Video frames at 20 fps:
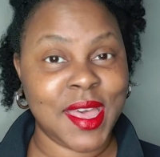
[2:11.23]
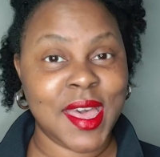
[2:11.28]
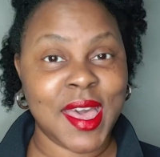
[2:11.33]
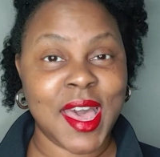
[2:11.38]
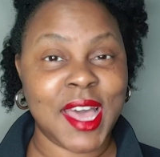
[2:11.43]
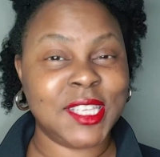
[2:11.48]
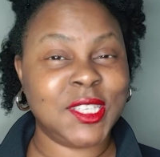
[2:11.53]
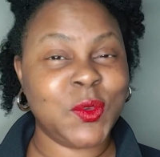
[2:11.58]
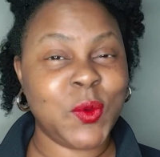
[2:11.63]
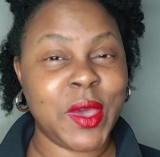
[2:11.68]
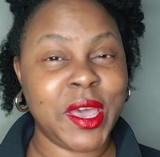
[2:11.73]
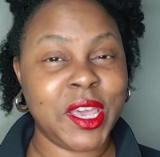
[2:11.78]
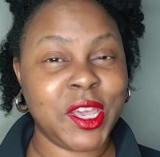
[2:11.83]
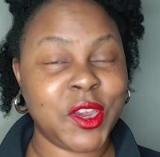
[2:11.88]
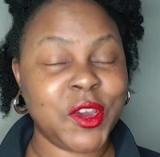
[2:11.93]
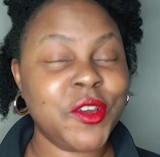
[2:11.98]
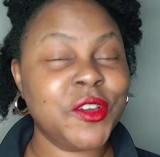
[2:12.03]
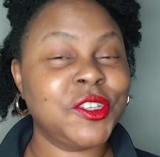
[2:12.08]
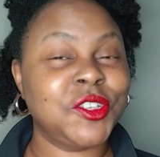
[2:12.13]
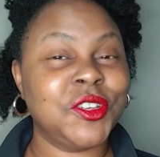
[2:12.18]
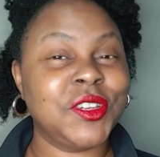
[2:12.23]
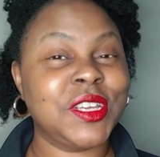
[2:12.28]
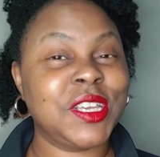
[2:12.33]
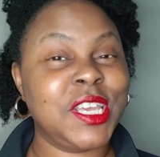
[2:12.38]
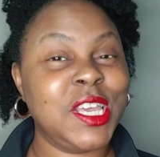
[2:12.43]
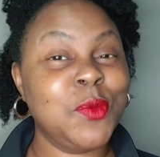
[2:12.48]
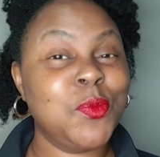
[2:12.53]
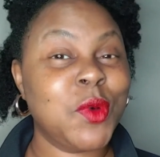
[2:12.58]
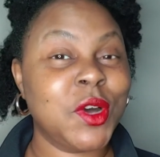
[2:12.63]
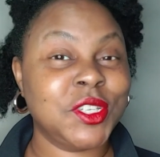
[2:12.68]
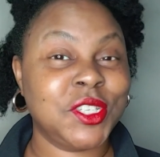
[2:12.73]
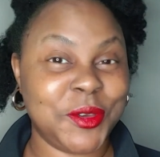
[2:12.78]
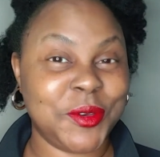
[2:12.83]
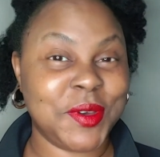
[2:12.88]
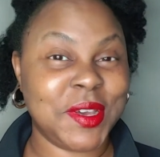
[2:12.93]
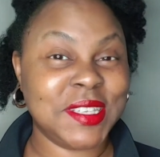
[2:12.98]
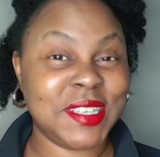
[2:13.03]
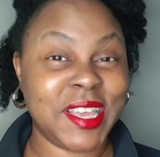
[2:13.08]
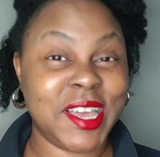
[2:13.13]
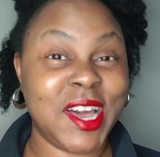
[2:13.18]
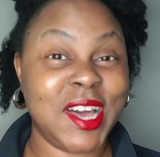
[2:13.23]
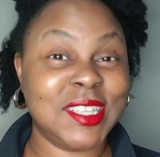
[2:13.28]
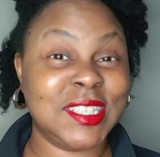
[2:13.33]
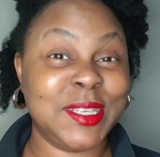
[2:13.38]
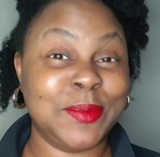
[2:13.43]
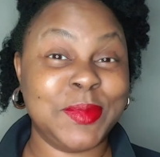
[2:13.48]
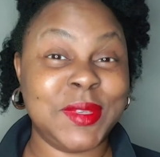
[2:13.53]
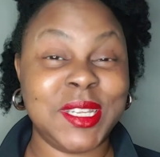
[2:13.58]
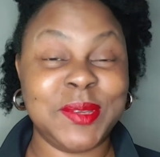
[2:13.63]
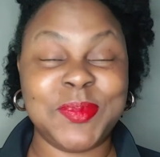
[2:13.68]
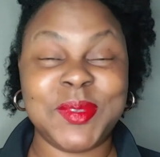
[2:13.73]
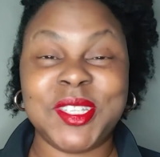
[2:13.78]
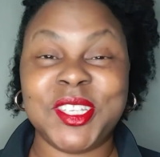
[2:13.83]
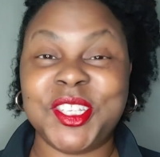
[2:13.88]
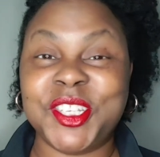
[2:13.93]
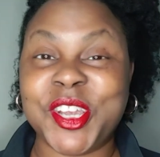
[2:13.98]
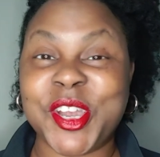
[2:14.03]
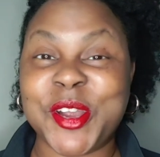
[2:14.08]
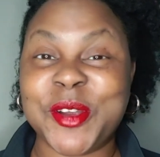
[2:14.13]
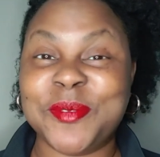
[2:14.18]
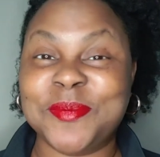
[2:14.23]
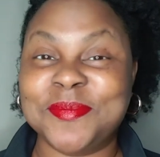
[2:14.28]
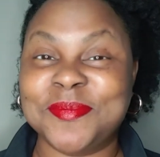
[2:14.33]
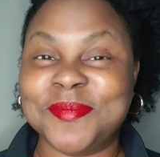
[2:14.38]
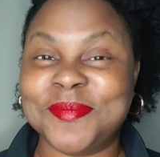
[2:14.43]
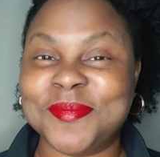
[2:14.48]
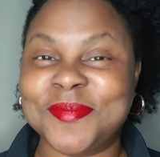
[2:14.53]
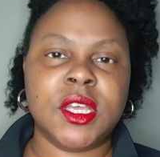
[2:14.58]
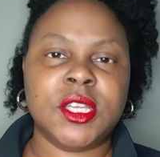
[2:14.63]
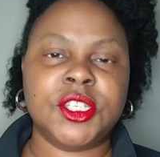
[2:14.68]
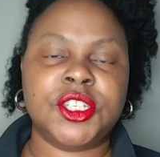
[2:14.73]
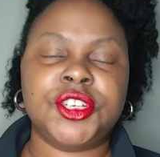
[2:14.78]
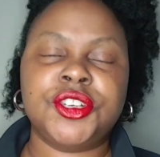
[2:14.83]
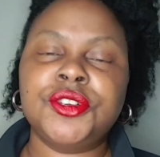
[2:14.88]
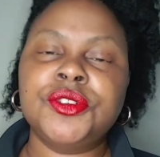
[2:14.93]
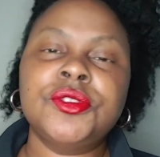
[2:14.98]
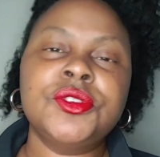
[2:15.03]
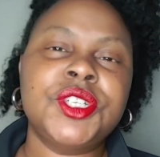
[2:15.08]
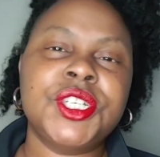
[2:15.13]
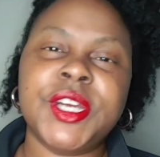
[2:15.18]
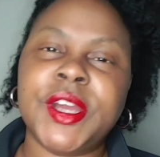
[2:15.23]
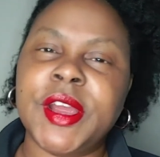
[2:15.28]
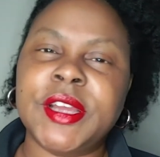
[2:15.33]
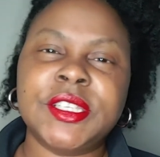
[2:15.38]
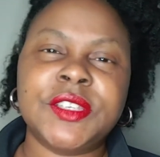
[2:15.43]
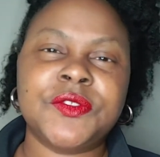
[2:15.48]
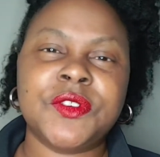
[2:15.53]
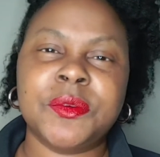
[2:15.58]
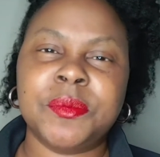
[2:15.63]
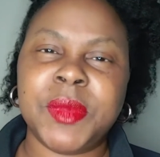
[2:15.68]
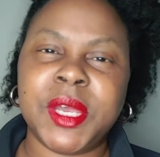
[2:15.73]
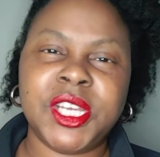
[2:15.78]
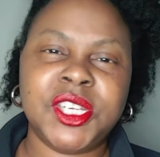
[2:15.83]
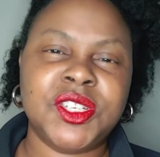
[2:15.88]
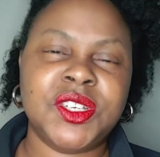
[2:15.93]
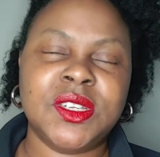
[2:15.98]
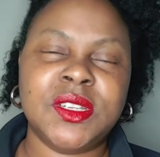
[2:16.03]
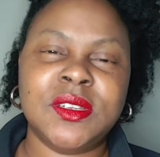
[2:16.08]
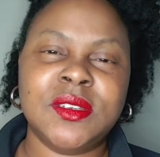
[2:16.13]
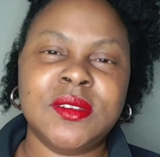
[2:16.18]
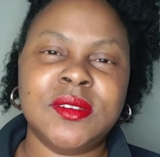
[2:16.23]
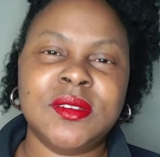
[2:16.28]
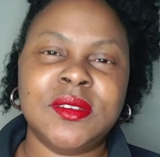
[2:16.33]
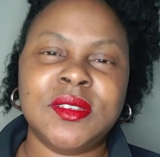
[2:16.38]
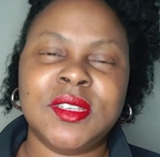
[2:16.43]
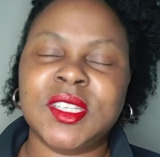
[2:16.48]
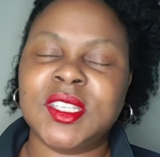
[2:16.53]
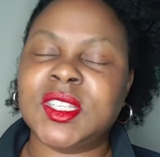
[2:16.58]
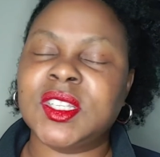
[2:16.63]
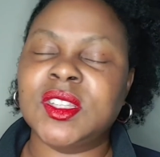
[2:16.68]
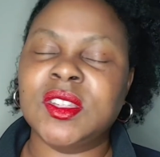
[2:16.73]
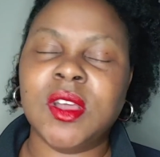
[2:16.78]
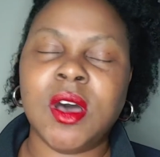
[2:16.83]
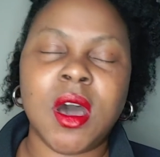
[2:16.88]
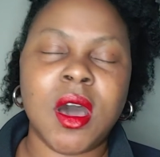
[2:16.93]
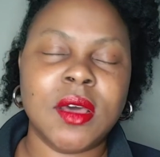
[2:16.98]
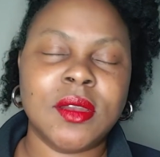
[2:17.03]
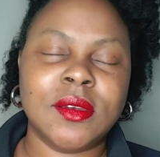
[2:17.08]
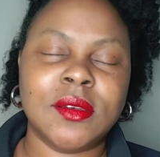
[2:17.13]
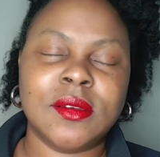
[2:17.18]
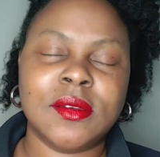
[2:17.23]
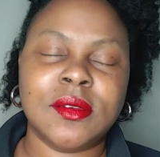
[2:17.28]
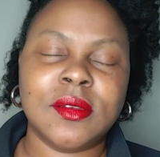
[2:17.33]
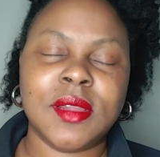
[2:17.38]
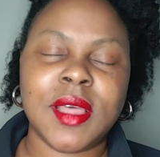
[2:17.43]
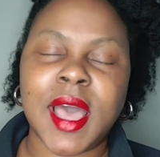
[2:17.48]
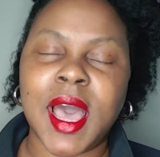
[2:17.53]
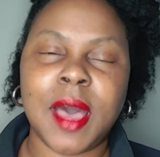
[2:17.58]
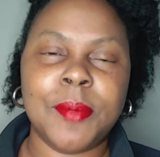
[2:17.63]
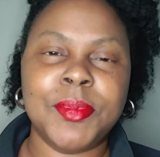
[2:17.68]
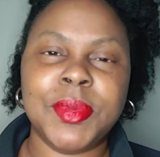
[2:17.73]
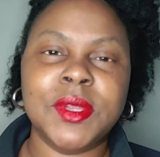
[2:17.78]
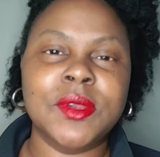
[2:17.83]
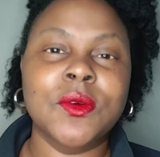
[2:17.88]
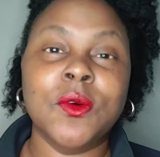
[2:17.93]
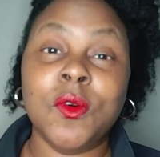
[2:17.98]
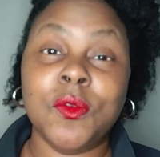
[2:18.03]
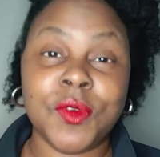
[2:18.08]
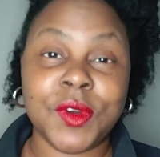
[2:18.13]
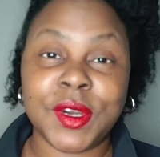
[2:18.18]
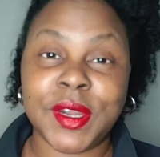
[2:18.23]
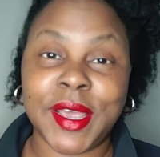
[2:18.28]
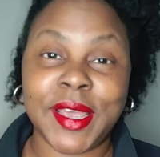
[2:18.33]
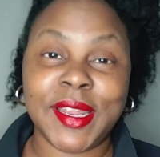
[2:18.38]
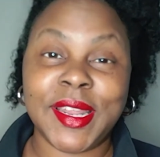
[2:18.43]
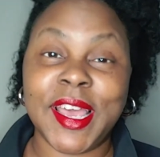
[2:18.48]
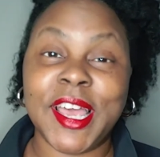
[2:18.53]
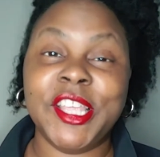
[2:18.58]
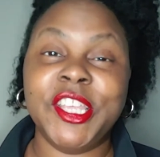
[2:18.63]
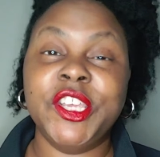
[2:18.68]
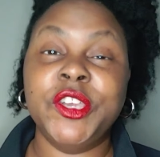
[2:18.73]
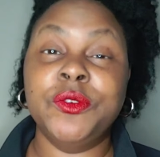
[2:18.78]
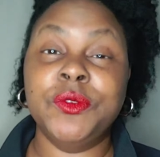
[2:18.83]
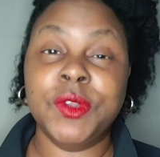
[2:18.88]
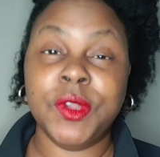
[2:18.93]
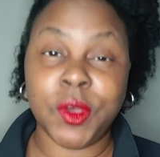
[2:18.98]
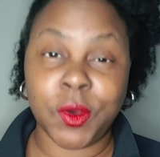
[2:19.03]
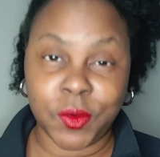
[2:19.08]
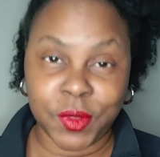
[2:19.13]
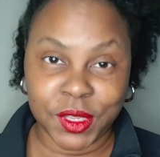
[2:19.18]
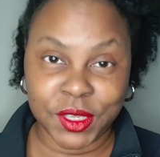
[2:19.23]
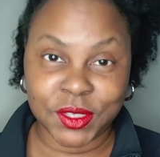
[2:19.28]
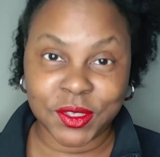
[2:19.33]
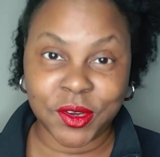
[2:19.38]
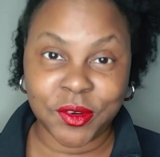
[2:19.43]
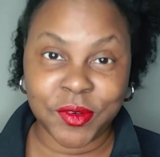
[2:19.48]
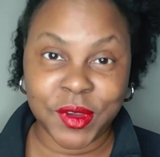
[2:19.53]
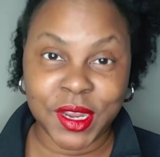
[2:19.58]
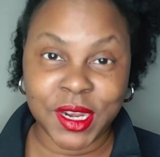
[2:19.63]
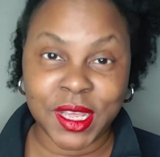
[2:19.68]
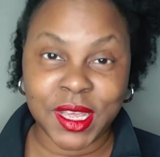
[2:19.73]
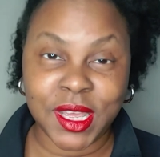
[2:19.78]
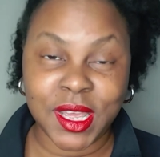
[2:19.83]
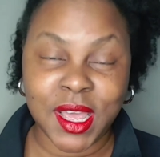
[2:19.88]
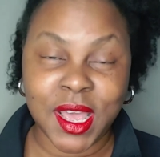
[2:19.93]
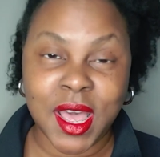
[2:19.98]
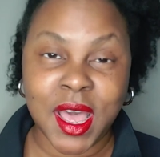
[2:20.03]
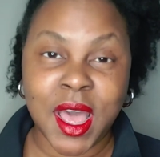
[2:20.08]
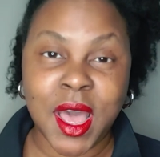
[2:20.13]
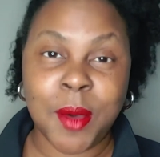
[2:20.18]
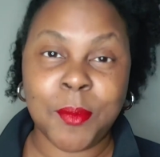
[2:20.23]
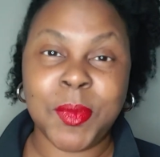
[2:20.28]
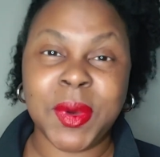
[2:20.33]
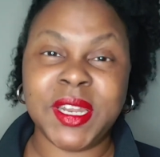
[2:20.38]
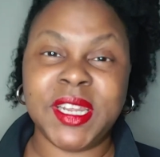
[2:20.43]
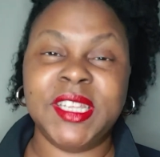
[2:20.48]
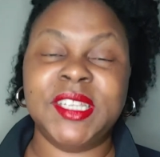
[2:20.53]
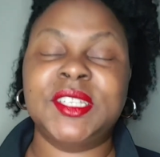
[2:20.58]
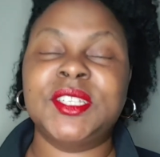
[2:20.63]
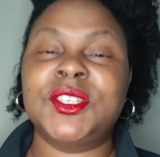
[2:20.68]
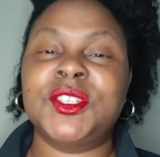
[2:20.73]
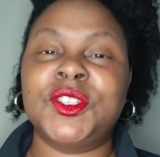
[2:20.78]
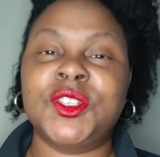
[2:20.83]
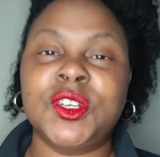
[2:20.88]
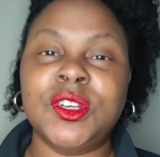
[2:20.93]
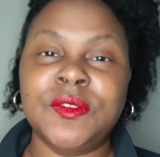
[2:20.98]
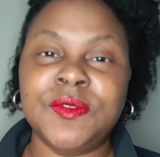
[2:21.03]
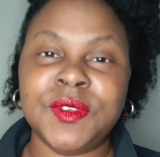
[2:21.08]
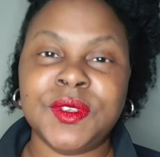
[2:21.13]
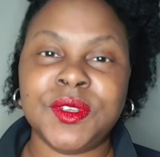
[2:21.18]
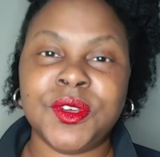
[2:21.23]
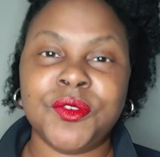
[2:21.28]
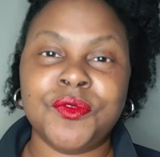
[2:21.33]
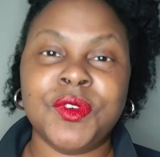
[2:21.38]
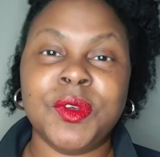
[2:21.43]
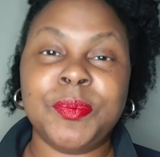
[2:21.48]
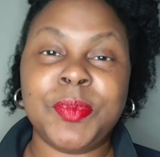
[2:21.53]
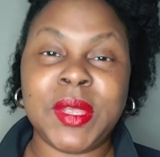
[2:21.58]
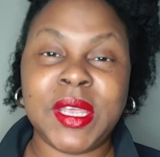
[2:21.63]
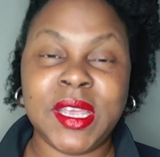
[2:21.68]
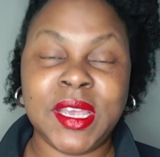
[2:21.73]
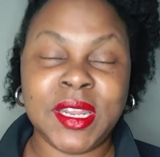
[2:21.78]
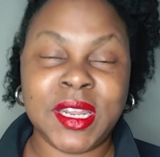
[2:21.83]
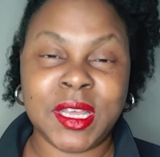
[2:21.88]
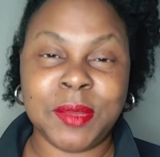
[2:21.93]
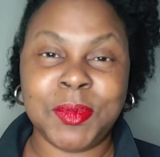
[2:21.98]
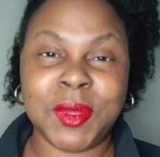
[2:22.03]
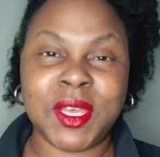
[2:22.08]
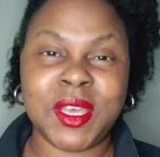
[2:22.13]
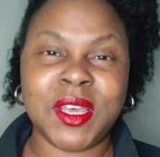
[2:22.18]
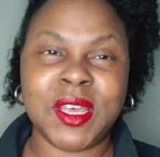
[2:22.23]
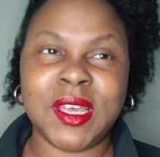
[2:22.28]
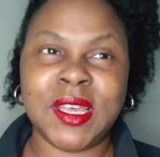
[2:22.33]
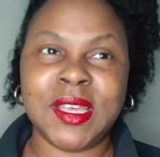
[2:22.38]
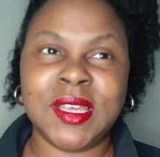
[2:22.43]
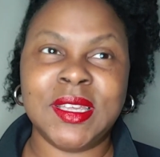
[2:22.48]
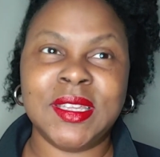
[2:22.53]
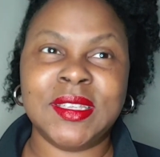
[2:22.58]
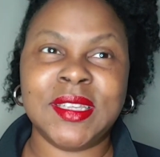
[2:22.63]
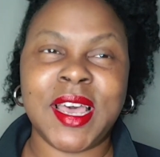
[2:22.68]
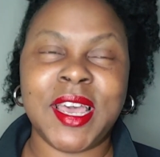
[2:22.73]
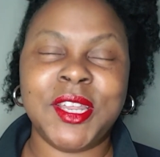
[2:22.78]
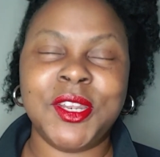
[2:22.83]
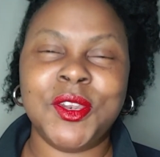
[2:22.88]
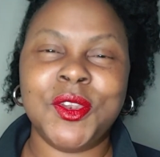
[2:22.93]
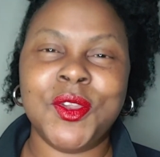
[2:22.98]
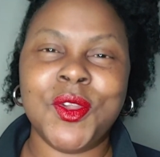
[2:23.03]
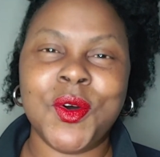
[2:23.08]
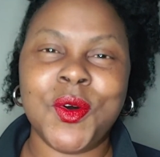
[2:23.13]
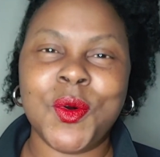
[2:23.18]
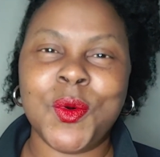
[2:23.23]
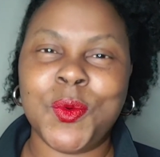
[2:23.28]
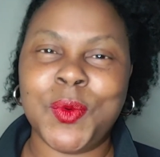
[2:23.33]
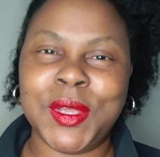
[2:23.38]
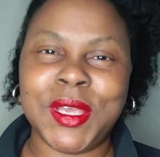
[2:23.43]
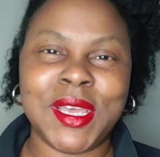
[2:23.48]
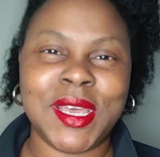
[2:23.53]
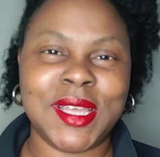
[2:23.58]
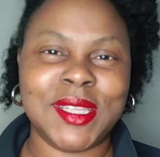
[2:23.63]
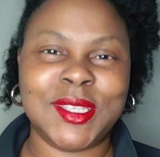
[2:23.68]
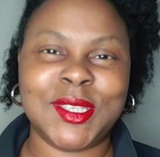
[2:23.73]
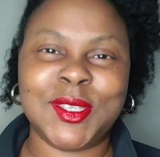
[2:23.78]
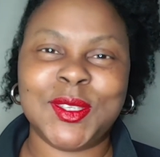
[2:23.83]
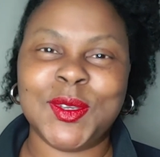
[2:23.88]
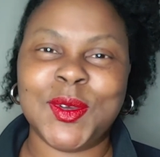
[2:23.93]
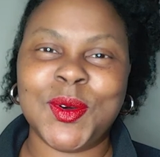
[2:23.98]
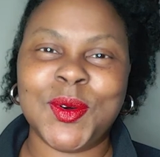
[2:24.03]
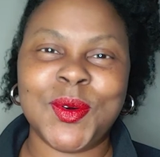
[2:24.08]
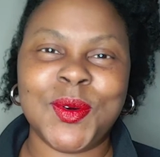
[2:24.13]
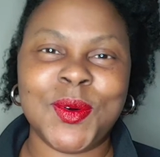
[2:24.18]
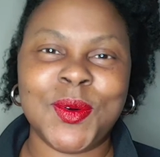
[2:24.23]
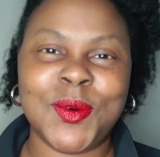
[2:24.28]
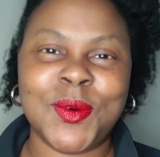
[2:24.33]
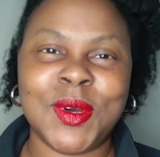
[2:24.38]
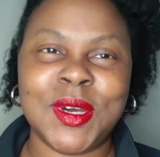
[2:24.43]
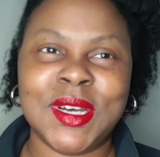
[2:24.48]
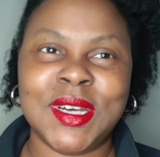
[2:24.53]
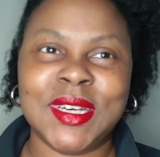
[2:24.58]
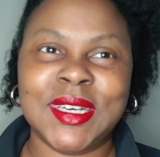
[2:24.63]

And so I encourage you to keep watching because I got some tips to share. True transformation does not happen overnight, and you know this already, but it deserves repeating because I know we get so